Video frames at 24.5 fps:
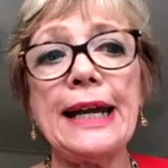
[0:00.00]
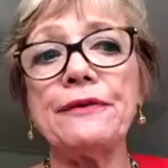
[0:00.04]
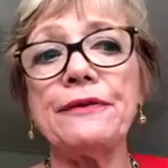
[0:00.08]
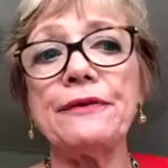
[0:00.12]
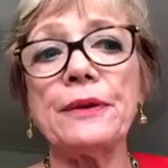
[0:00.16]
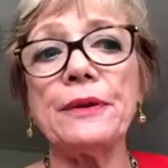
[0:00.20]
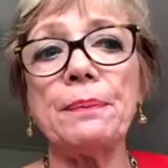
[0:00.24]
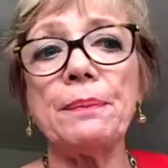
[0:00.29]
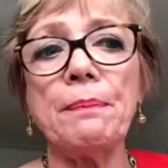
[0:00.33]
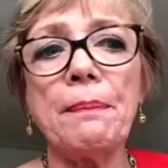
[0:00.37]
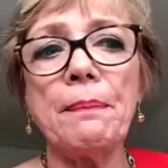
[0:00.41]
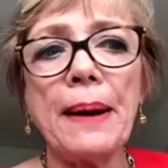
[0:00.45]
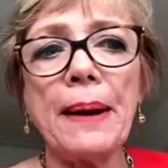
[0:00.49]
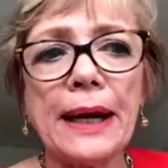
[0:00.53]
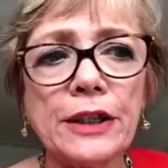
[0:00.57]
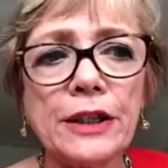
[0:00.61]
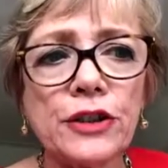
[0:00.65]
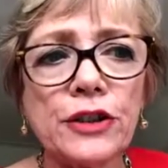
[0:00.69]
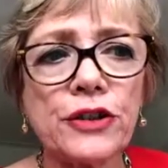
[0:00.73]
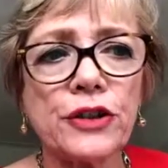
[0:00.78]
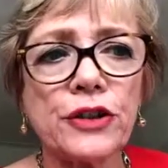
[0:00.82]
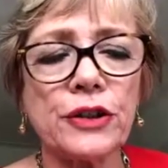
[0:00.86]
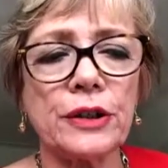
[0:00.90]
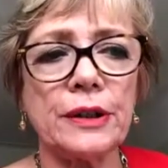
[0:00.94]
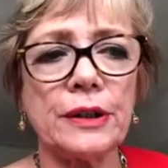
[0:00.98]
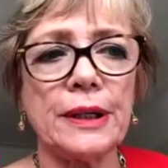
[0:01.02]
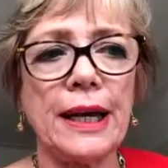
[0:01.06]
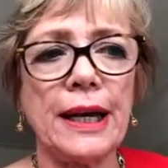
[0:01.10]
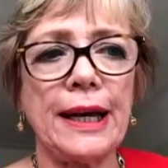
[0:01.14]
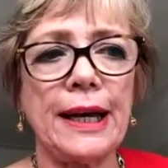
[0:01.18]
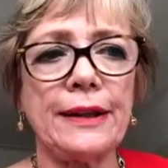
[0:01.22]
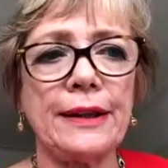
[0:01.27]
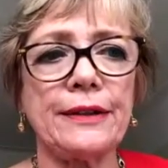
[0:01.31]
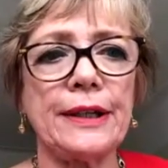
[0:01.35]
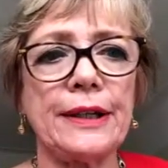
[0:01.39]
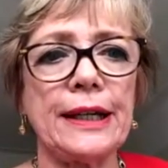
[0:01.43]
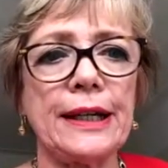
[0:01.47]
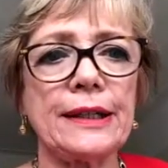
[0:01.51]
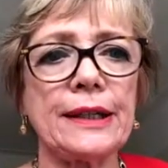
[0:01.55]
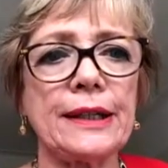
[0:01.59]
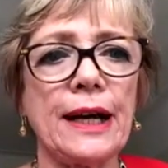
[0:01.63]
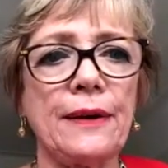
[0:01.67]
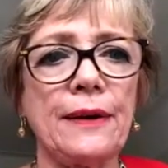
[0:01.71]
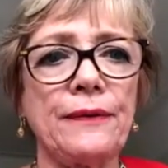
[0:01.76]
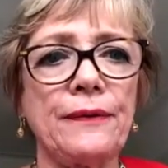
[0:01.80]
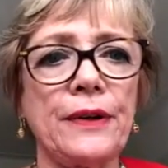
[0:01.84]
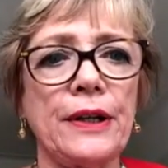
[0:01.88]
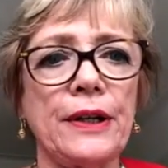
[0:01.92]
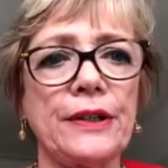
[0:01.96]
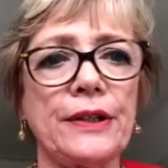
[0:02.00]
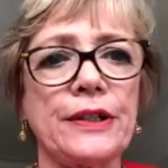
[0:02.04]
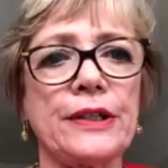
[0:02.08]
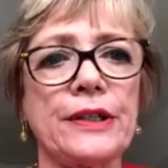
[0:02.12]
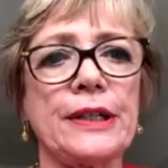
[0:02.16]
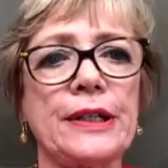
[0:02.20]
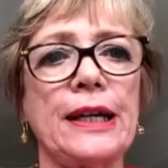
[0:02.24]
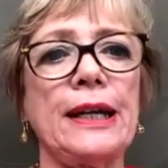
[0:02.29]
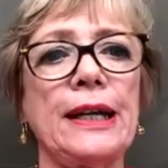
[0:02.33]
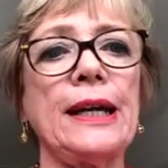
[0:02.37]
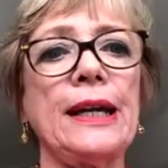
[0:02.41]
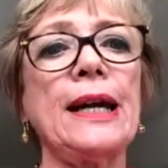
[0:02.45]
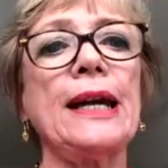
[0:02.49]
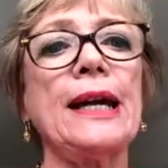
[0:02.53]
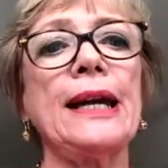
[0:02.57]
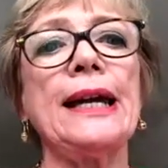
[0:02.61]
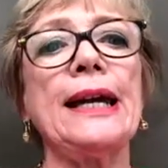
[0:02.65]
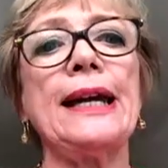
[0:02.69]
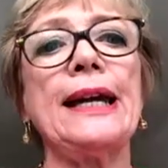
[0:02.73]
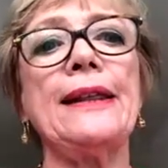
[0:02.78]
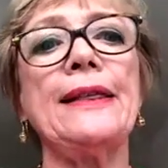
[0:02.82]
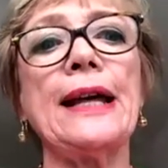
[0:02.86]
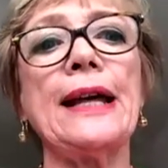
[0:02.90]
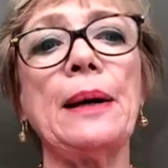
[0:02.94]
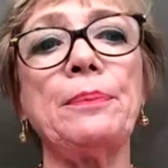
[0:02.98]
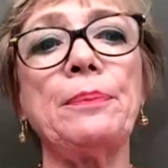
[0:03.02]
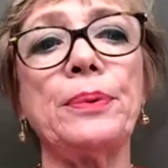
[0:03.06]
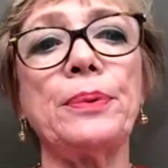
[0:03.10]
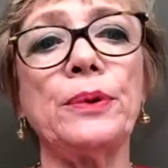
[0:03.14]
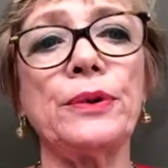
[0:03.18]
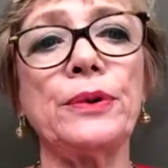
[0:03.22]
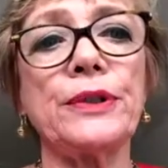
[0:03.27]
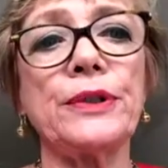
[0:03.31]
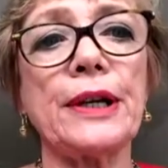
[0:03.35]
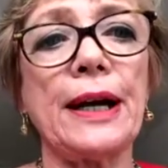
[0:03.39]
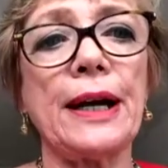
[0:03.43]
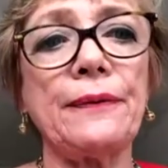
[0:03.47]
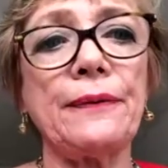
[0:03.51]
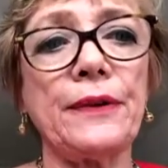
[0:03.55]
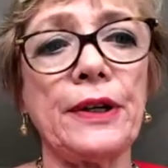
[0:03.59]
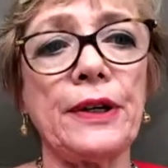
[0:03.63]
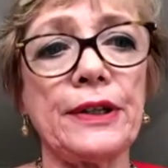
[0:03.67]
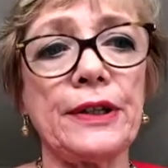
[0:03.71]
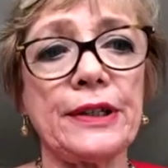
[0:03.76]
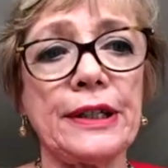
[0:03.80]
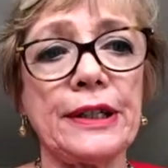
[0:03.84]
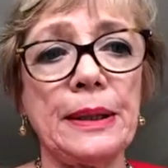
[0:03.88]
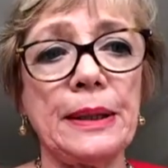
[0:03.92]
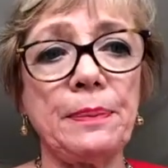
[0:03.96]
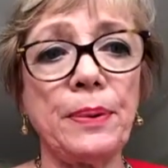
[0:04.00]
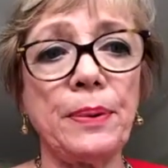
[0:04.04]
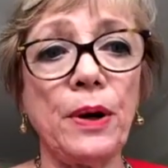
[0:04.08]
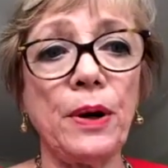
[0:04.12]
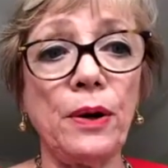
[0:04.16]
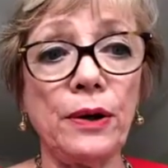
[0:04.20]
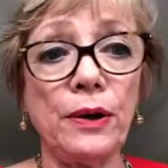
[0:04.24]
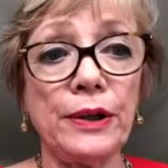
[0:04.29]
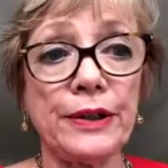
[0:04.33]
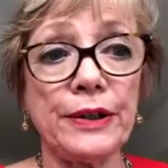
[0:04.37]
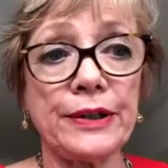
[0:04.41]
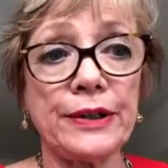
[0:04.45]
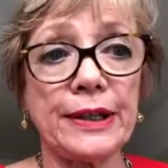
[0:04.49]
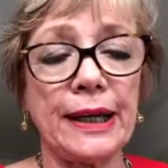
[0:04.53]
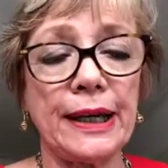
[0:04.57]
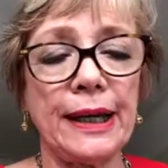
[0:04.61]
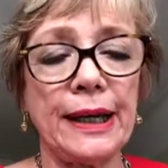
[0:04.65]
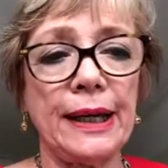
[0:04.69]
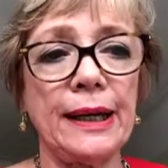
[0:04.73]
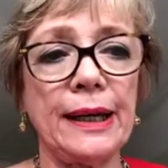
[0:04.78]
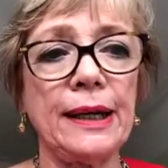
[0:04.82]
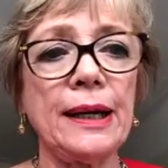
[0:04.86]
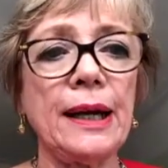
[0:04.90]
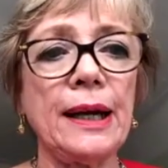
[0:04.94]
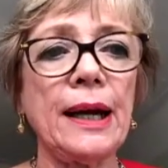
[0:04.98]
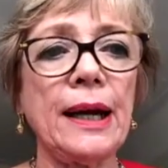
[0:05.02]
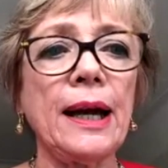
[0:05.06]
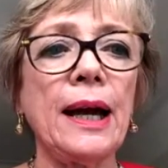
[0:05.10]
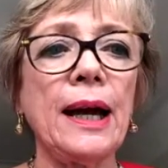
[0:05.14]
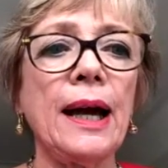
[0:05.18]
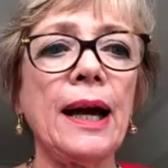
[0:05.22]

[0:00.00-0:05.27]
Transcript: even mention ethnic diversity in their board diversity policy.